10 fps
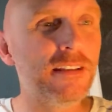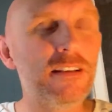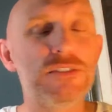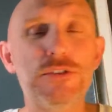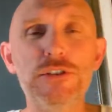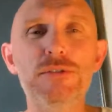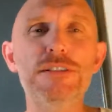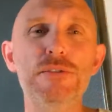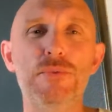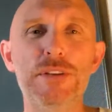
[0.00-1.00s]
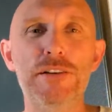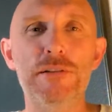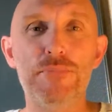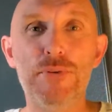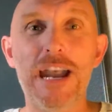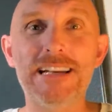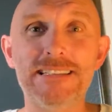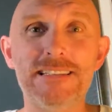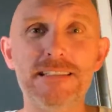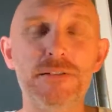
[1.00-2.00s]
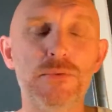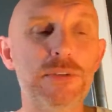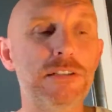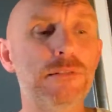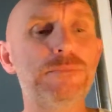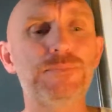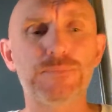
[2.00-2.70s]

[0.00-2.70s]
So using the wheel and practicing the wheel,